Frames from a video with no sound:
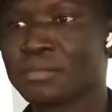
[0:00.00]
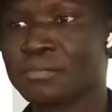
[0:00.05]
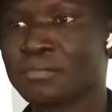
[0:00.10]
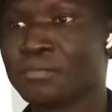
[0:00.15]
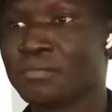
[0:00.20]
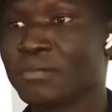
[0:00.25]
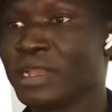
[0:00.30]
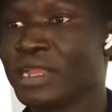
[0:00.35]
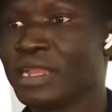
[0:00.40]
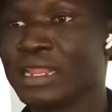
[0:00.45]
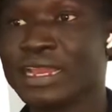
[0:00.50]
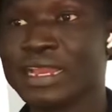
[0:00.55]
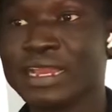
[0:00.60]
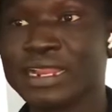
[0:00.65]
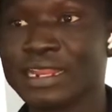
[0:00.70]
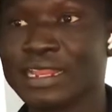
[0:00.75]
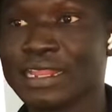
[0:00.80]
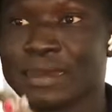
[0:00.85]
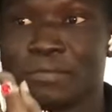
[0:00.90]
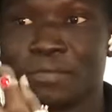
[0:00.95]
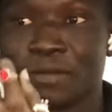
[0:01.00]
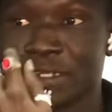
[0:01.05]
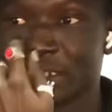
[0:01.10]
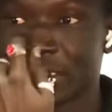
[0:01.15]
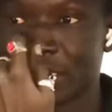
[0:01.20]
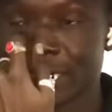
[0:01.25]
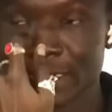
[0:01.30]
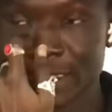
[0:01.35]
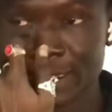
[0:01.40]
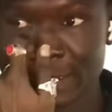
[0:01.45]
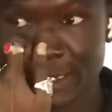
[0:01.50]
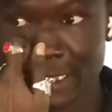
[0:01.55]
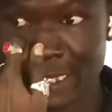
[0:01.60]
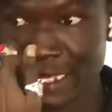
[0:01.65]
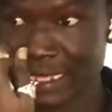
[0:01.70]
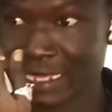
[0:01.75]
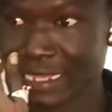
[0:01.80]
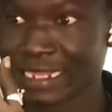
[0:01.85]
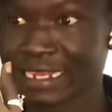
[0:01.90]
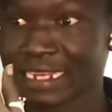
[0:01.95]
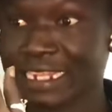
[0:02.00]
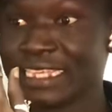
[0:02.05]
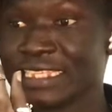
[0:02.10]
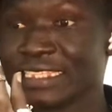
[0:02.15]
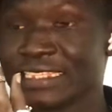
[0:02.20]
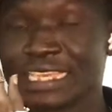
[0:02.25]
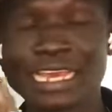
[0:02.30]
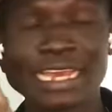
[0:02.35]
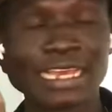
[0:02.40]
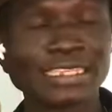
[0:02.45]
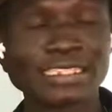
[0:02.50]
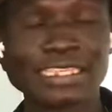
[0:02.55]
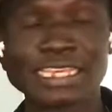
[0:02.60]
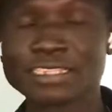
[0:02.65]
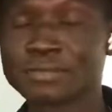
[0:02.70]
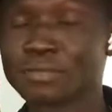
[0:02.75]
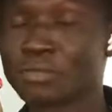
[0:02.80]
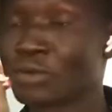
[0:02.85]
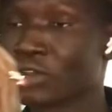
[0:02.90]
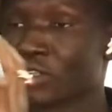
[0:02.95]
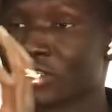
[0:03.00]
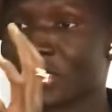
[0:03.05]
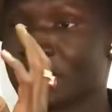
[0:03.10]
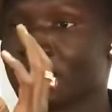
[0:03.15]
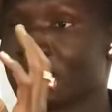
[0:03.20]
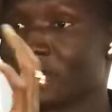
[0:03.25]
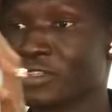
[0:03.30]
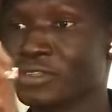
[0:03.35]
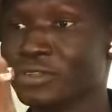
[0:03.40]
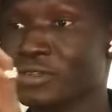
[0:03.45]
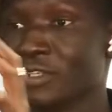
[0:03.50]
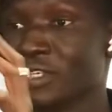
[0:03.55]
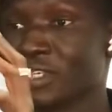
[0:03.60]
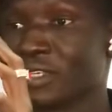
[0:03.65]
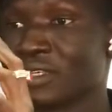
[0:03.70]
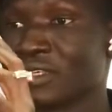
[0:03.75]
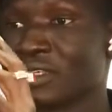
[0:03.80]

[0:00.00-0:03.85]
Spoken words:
man, I really appreciate this guy. This guy has just brought something unique.